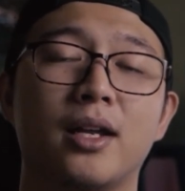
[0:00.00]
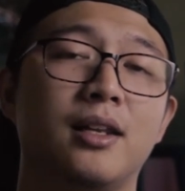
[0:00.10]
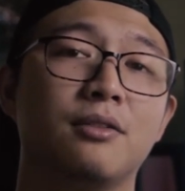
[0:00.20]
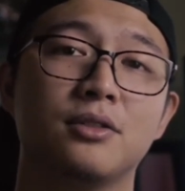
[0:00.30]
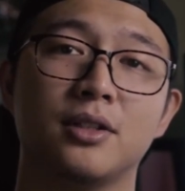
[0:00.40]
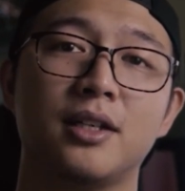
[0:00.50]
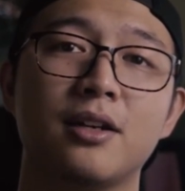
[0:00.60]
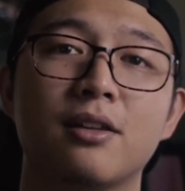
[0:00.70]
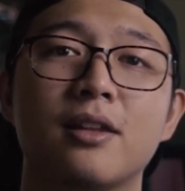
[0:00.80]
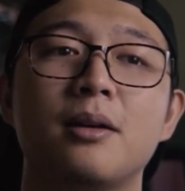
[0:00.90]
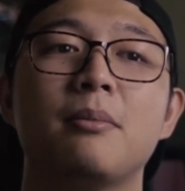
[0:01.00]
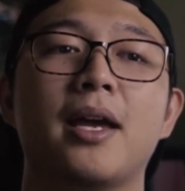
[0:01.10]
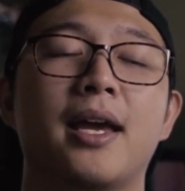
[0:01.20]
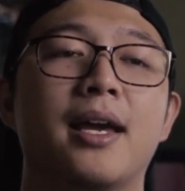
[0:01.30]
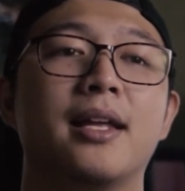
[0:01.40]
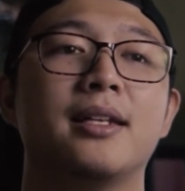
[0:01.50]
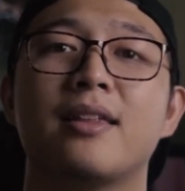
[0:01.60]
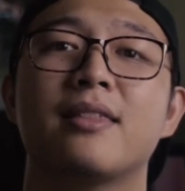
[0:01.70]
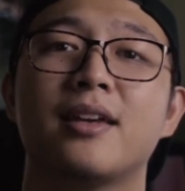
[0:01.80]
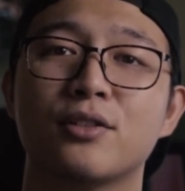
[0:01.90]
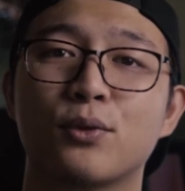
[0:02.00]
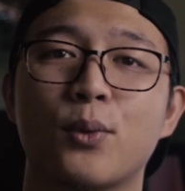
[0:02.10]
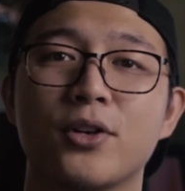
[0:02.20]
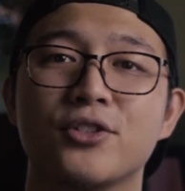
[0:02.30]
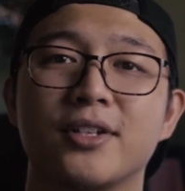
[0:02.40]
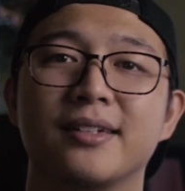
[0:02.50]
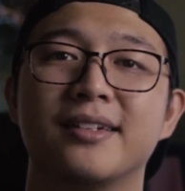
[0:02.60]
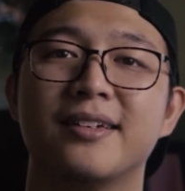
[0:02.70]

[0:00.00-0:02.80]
I'd love to hear them. And thanks for watching.